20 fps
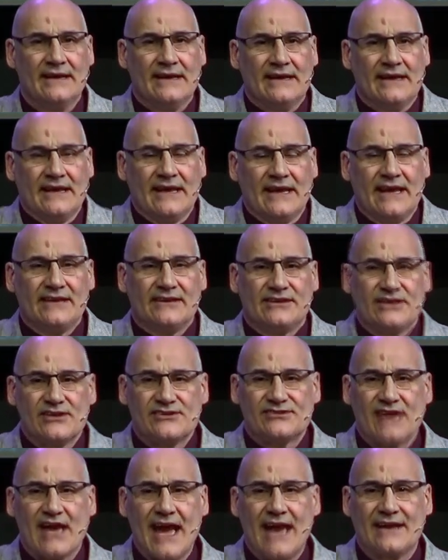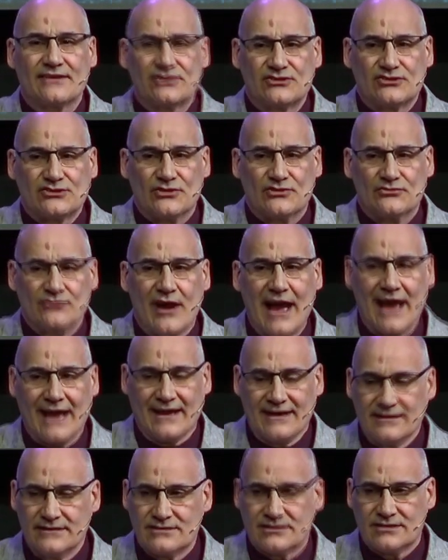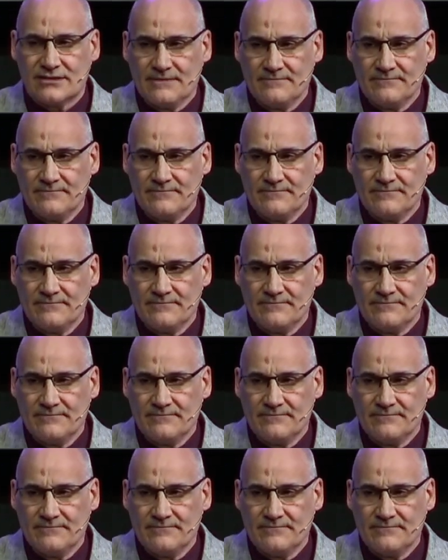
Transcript: he decides to write